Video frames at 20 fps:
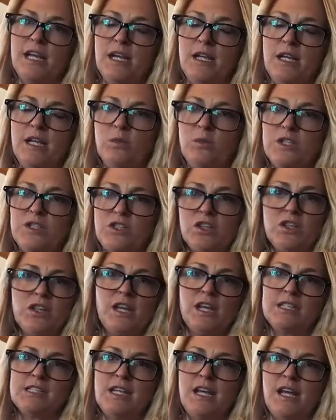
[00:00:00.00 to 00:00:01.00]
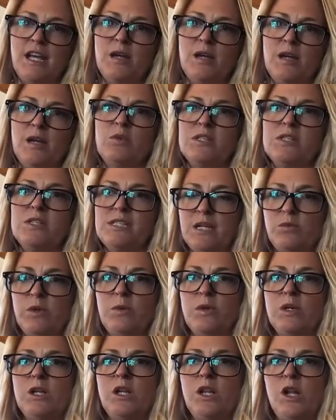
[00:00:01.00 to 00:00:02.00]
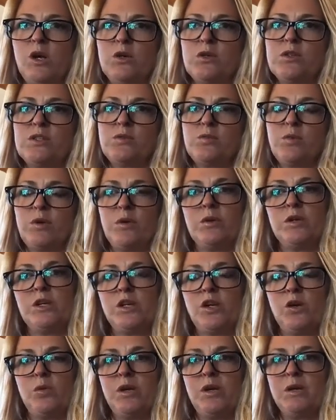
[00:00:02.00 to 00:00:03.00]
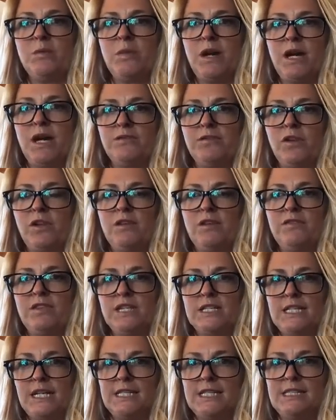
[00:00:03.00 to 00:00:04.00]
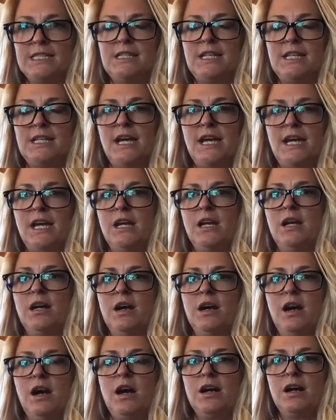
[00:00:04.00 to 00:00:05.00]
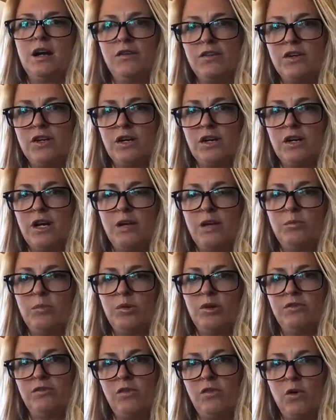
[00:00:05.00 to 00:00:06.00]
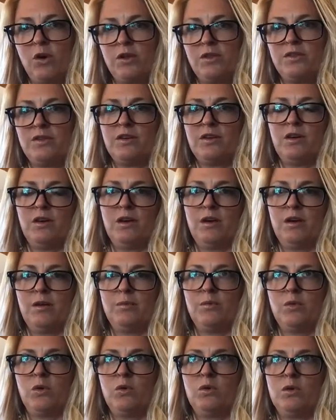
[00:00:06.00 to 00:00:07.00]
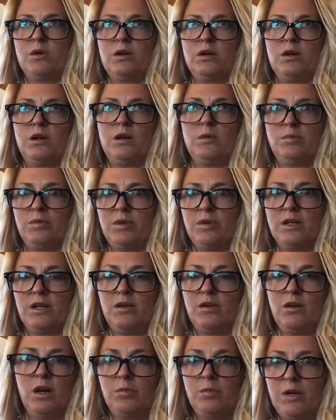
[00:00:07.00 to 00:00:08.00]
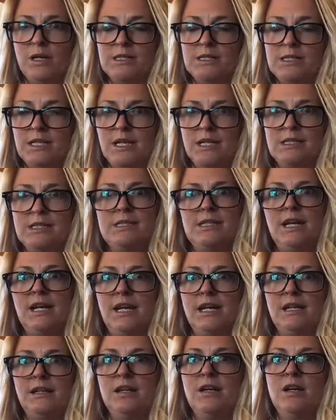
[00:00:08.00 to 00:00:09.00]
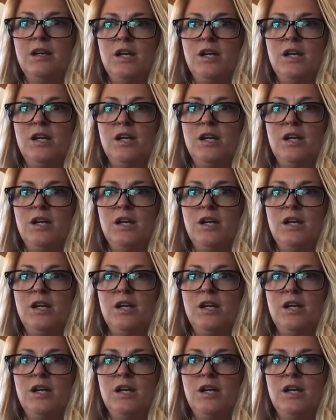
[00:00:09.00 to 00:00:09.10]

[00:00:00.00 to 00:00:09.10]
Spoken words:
And we took that time. We said we would close. We were, being mindful of the dates that our governor had put forth, or our president saying,